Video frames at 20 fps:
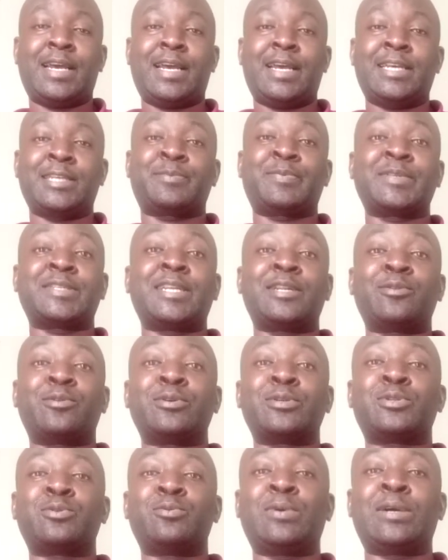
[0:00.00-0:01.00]
especially
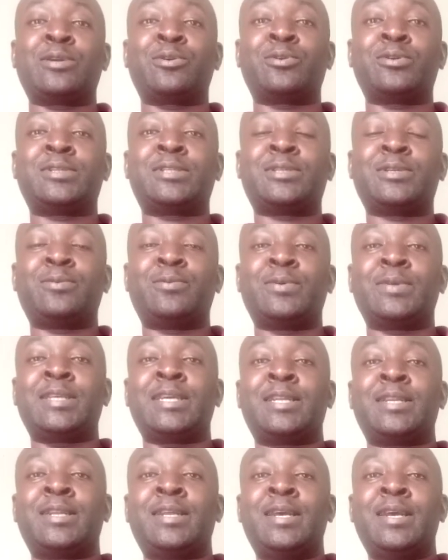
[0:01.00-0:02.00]
those who are not
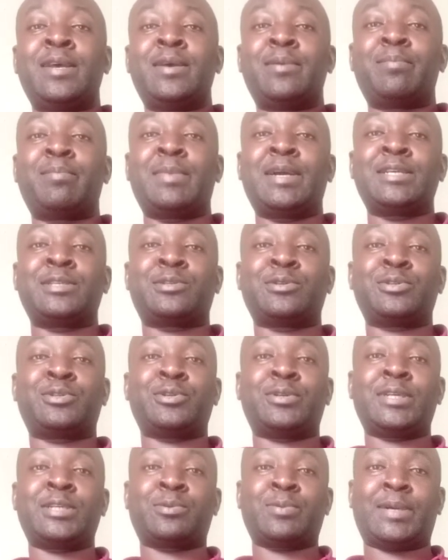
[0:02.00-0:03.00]
within my
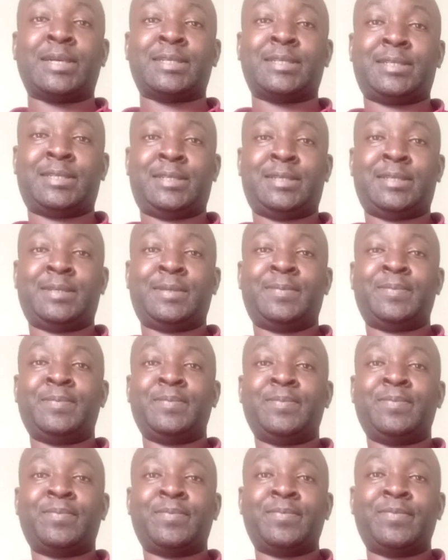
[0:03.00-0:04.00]
social networks
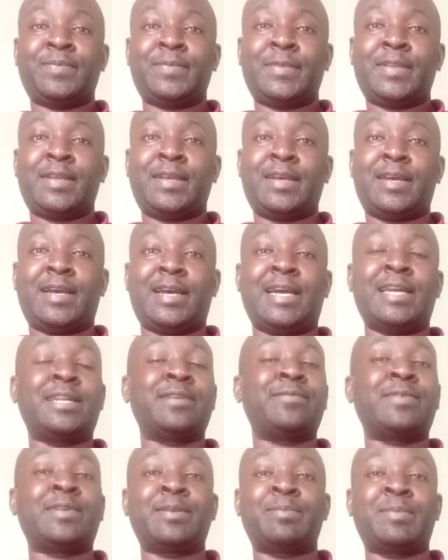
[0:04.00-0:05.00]
and
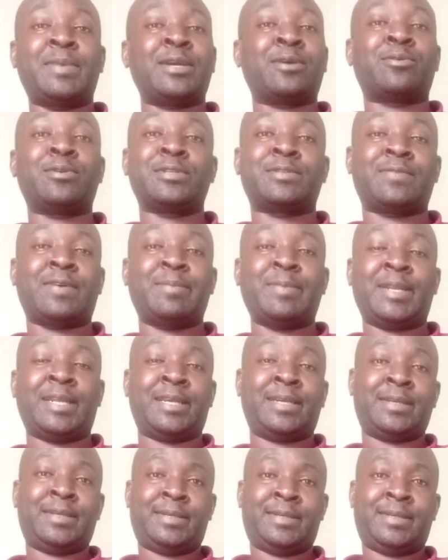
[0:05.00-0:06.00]
even my close family.
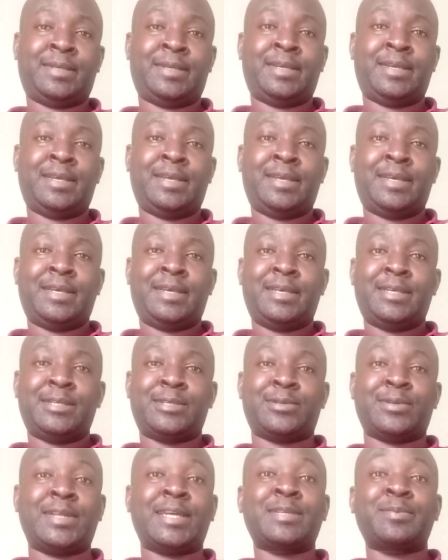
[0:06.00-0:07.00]

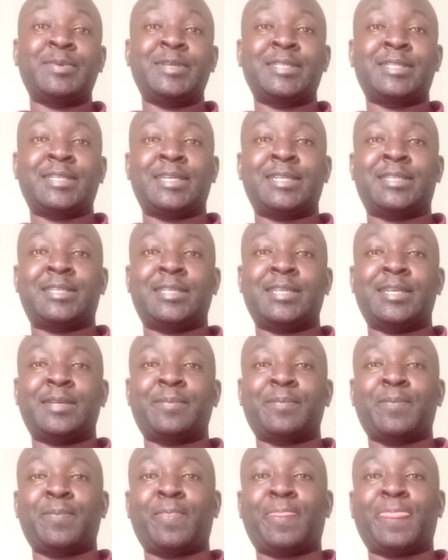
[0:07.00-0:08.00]
So that means that
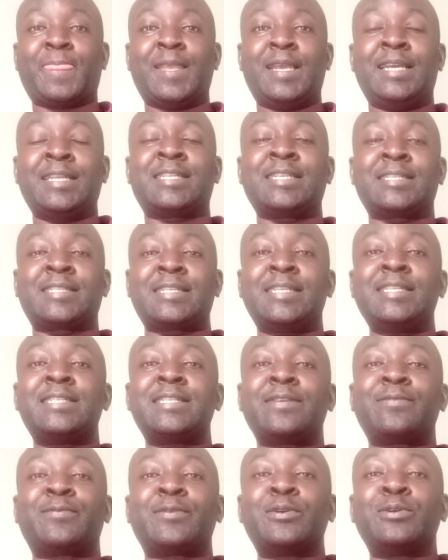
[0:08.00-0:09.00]
it is
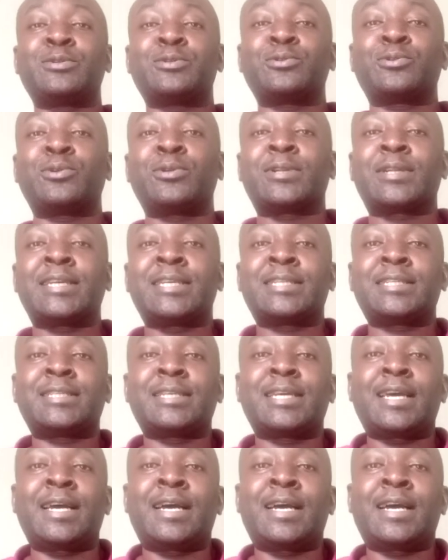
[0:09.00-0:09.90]
easier for you to tolerate